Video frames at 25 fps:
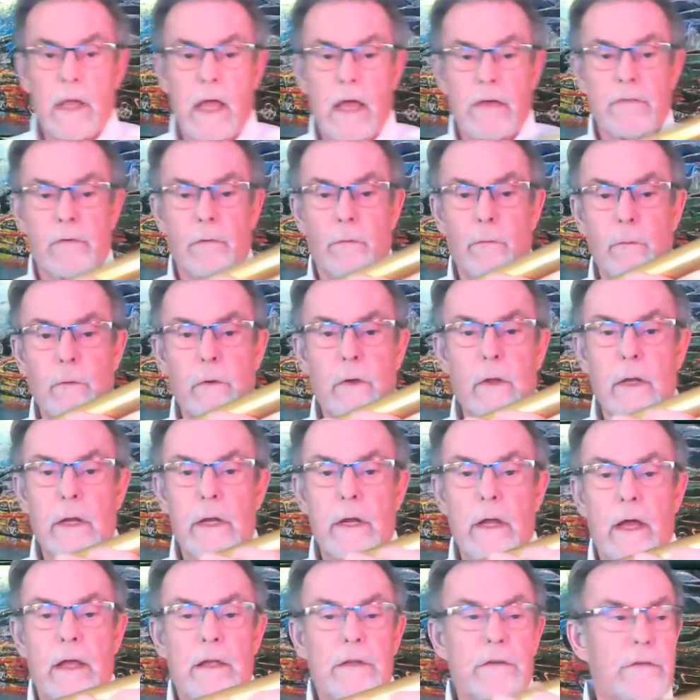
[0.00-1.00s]
we have a
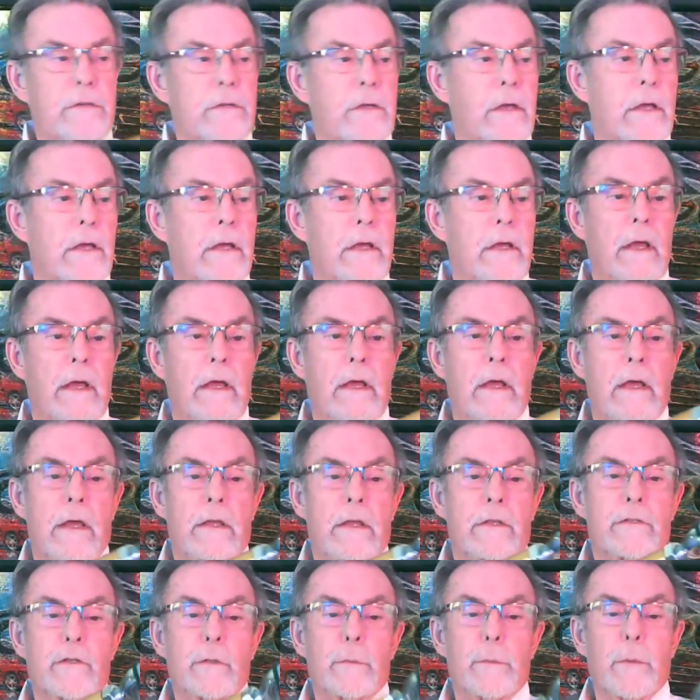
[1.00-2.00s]
really nice,
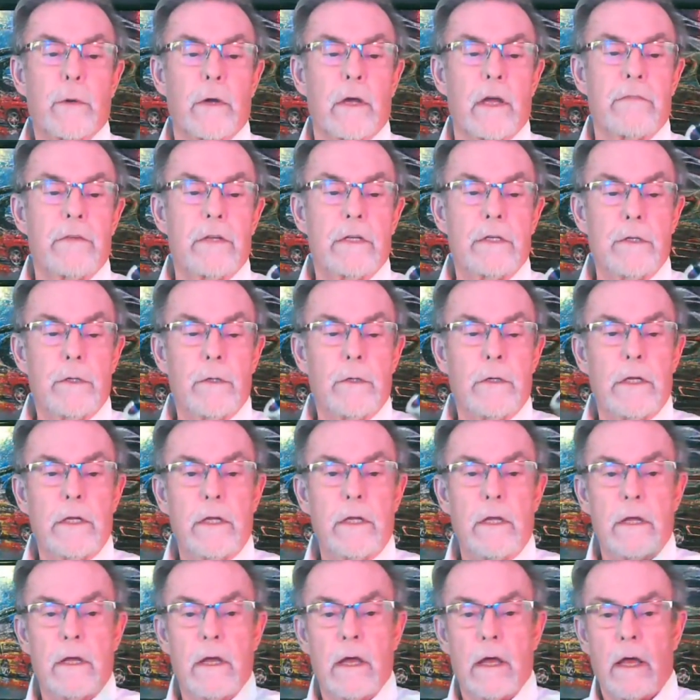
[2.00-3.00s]
super heavy
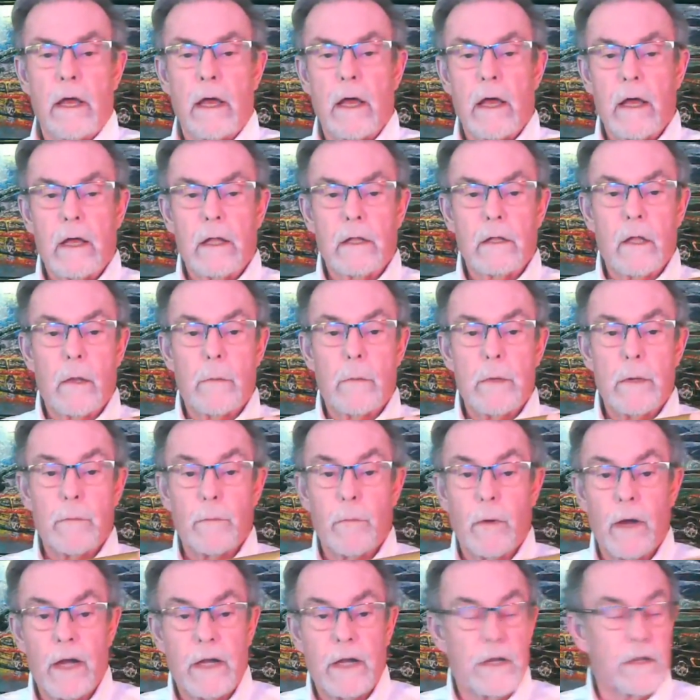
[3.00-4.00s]
duty uh,
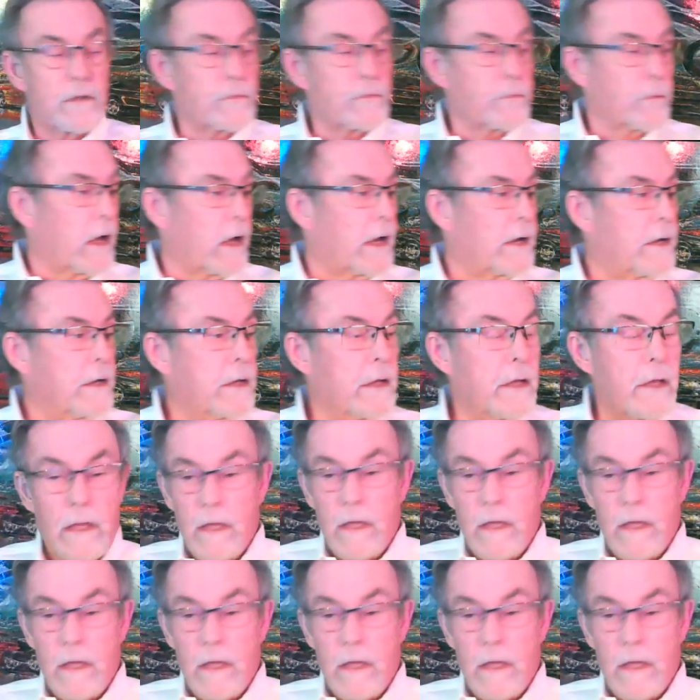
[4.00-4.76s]
aluminum radius rod.